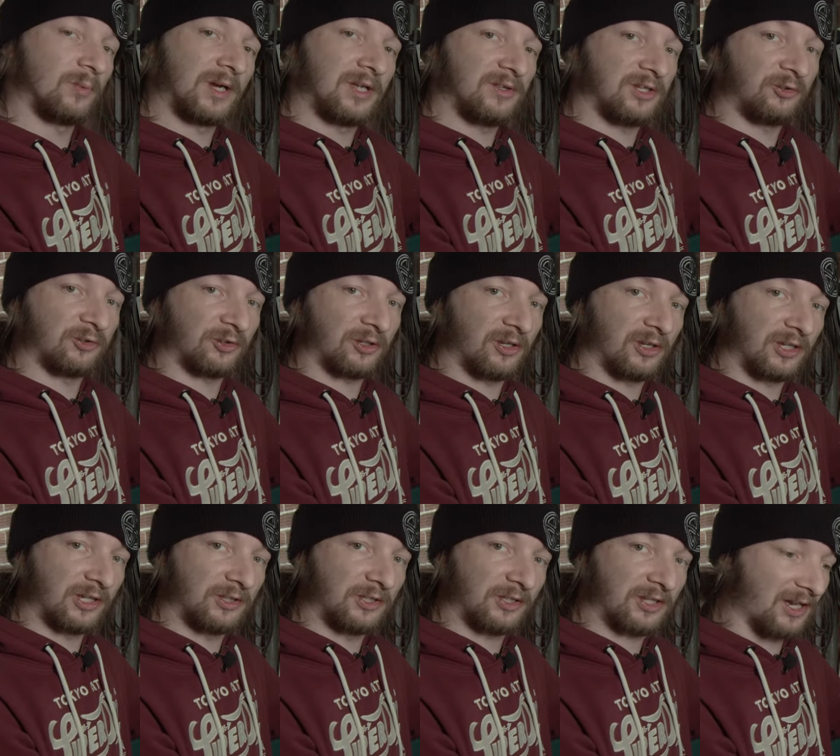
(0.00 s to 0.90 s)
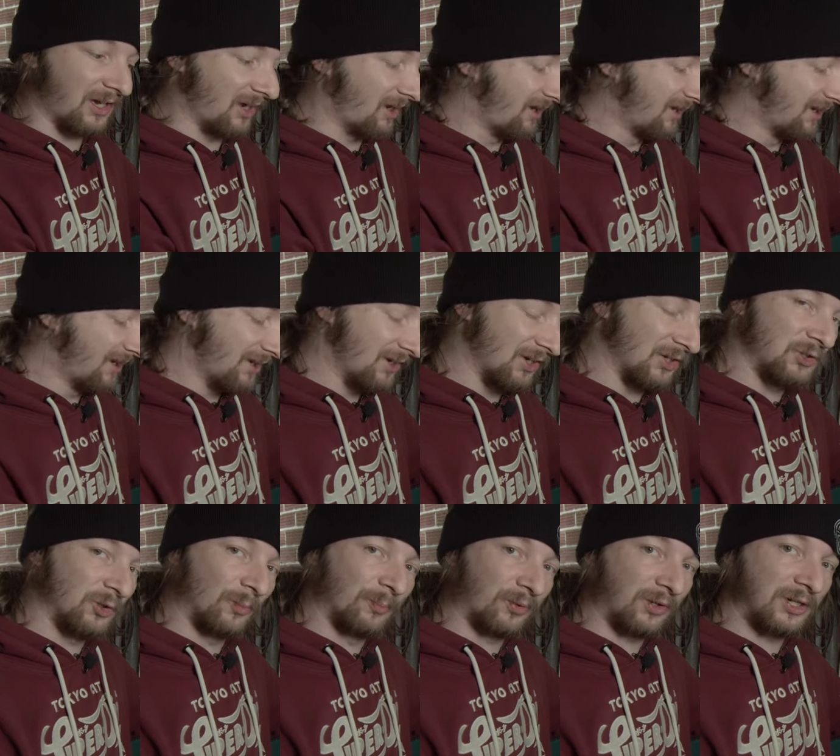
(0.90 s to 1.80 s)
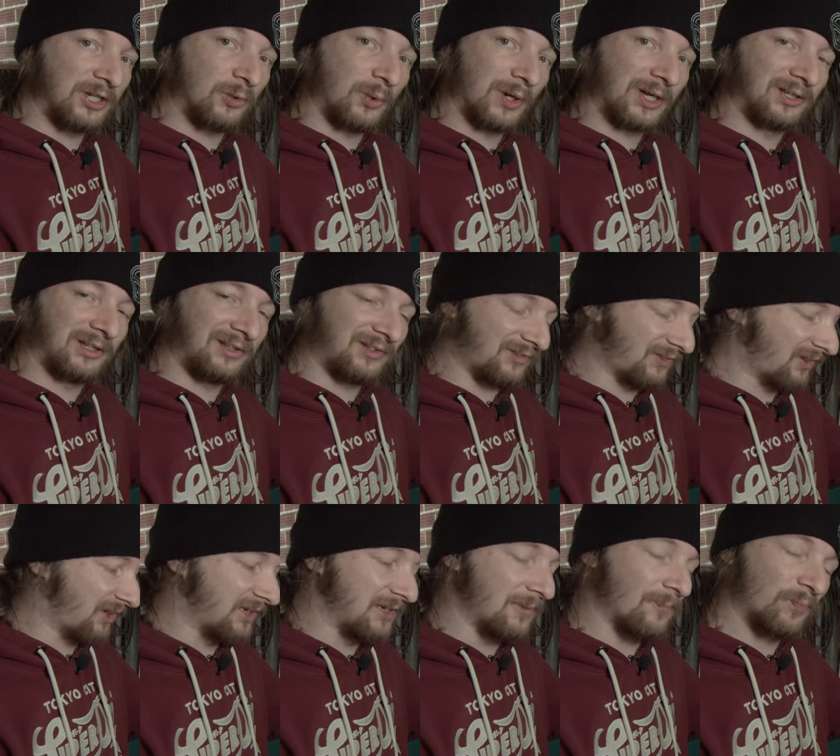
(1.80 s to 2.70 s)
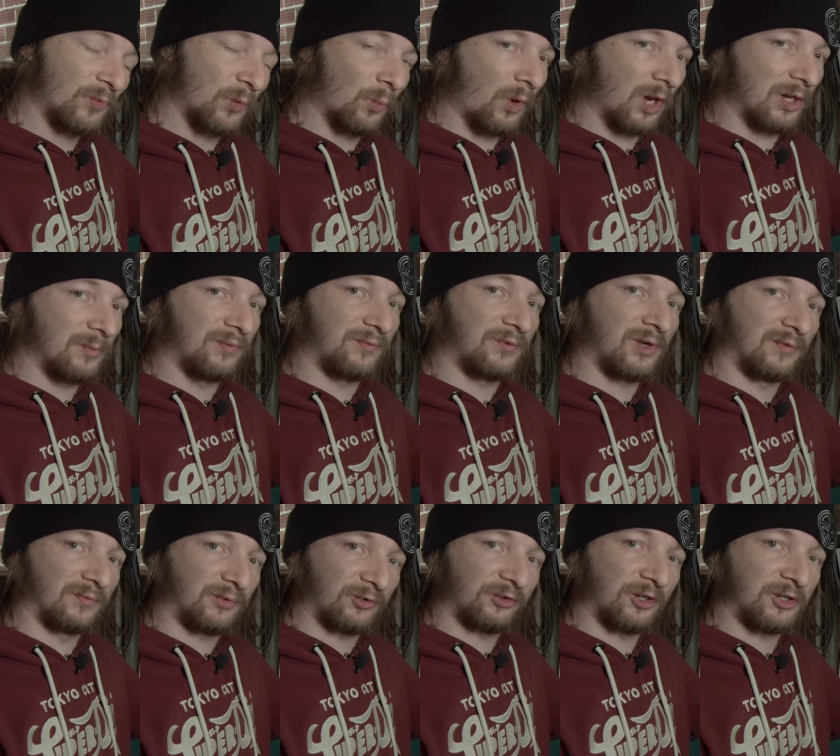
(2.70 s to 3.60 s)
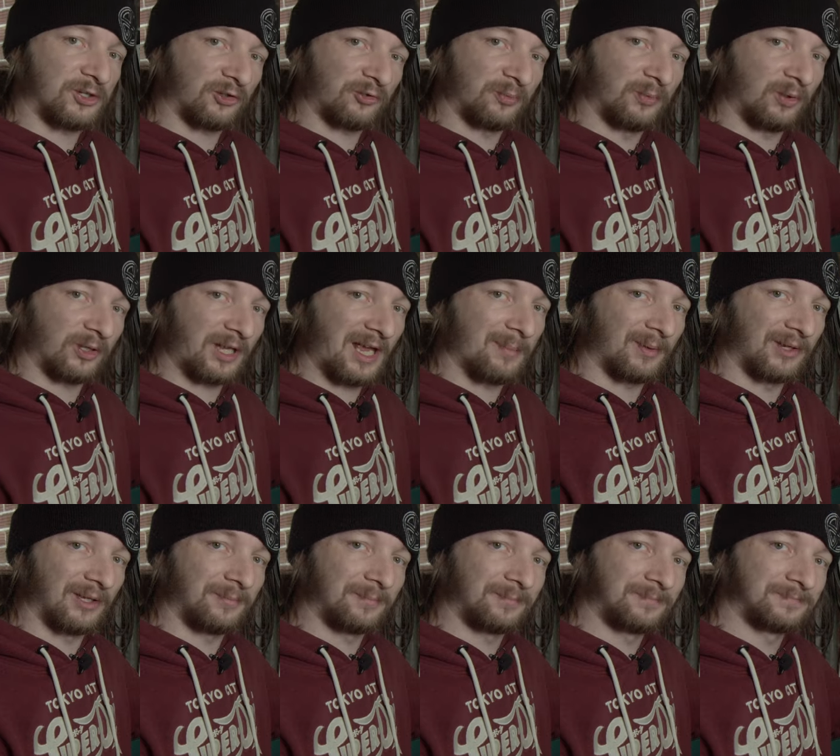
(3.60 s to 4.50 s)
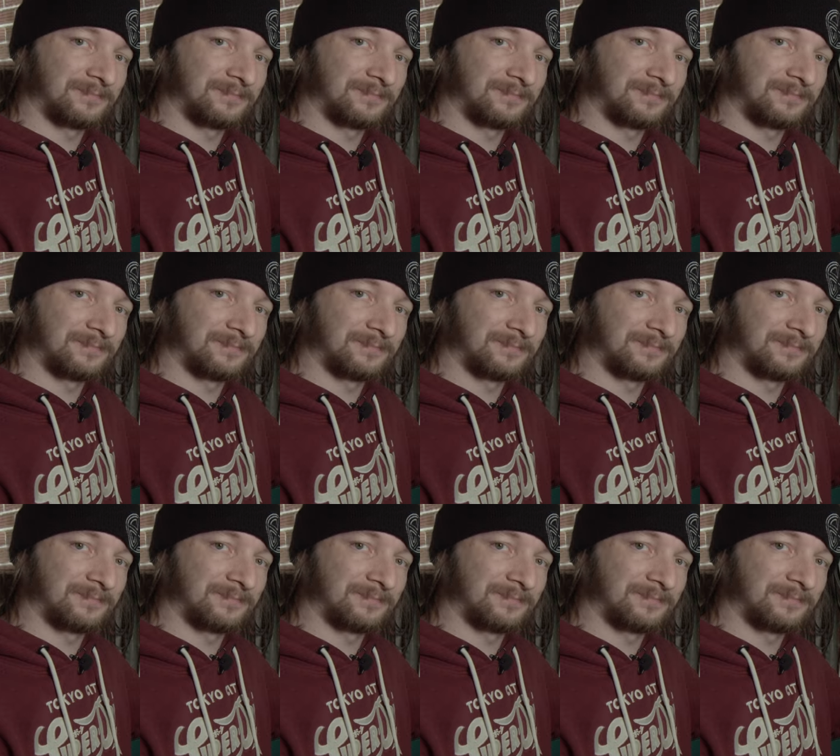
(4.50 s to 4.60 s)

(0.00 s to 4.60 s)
where these are going in the car. And you'll pretty quickly see why we've gone for such a small cabinet.